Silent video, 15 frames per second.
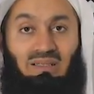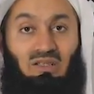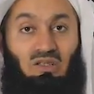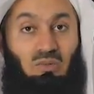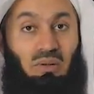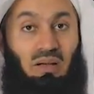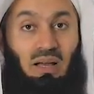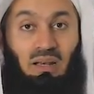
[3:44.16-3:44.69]

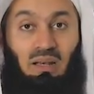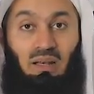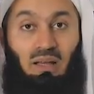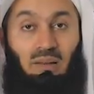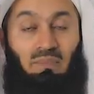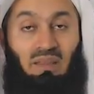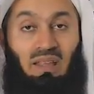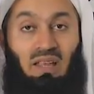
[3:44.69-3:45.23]

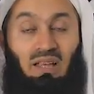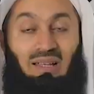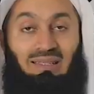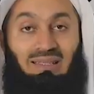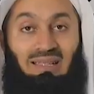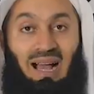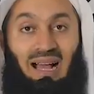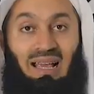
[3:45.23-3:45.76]
Subhanallah.
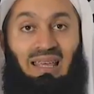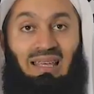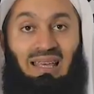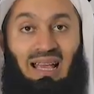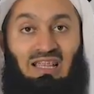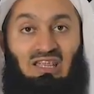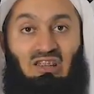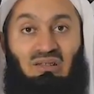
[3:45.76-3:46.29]

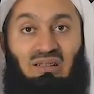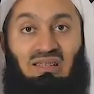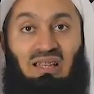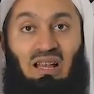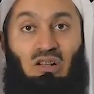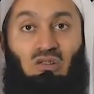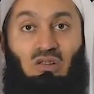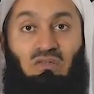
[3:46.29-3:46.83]
Dying as a
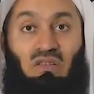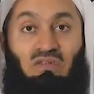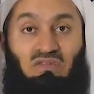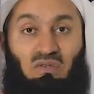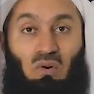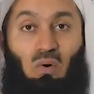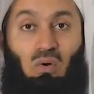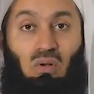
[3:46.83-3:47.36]
result of a
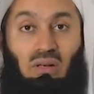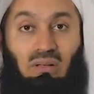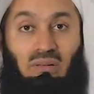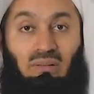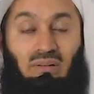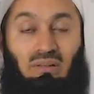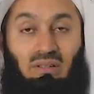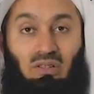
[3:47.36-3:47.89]
fall.
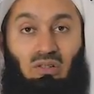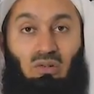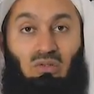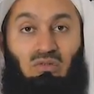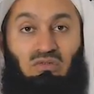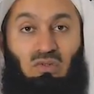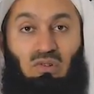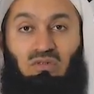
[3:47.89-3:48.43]
You know,
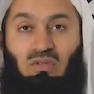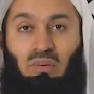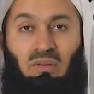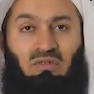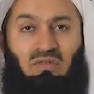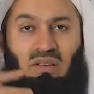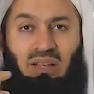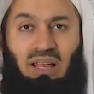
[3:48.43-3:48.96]
you fall from
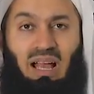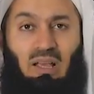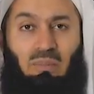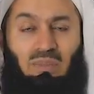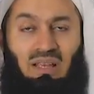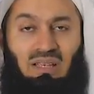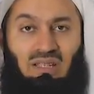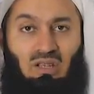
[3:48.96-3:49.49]
a very high
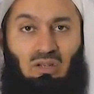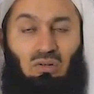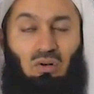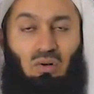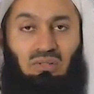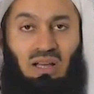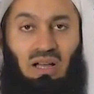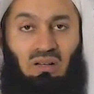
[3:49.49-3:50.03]
place and you
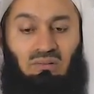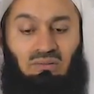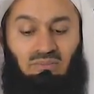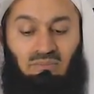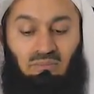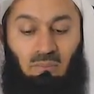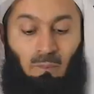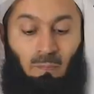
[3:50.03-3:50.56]
go down
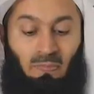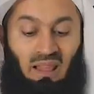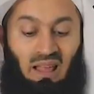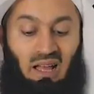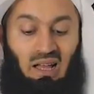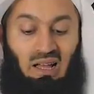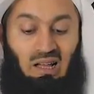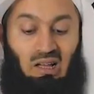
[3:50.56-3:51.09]

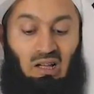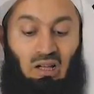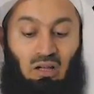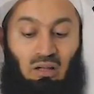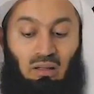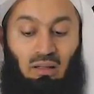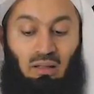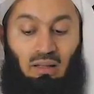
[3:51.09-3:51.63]

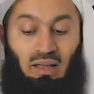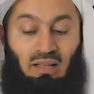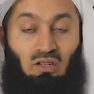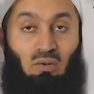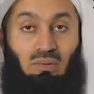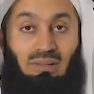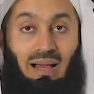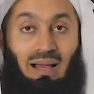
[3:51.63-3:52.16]
and
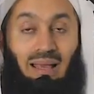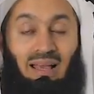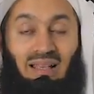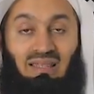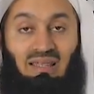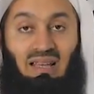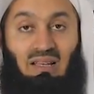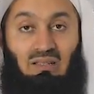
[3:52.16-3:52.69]
you die
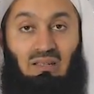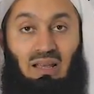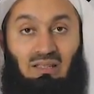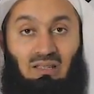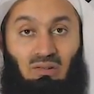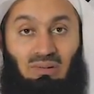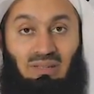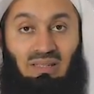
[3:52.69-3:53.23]

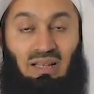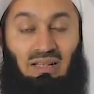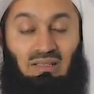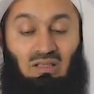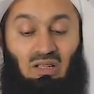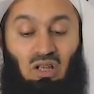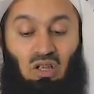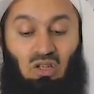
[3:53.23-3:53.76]
as a
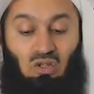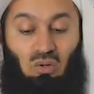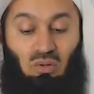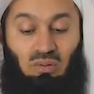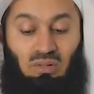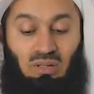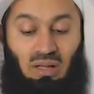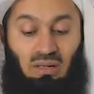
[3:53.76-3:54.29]
result.
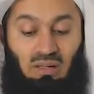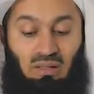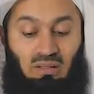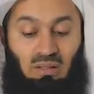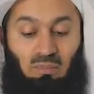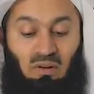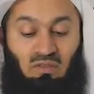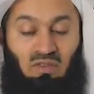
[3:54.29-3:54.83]
So
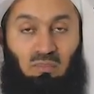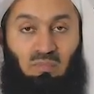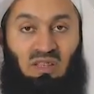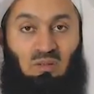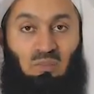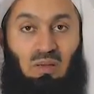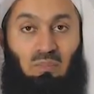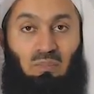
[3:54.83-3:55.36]
the Prophet,
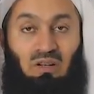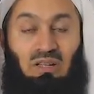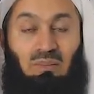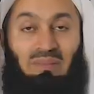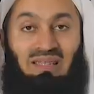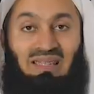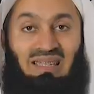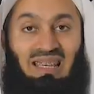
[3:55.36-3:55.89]
peace be upon
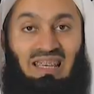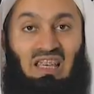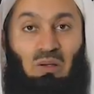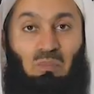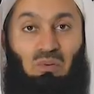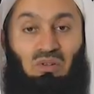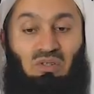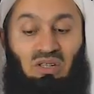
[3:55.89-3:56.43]
him, is
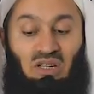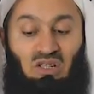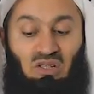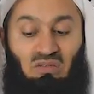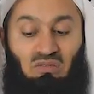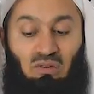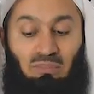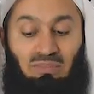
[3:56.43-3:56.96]
seeking
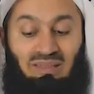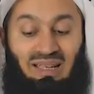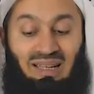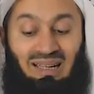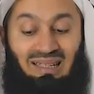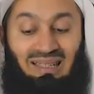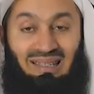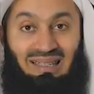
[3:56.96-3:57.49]
protection from
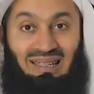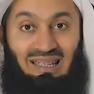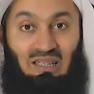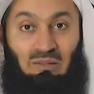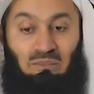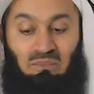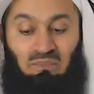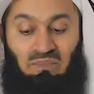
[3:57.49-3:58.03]
taraddi.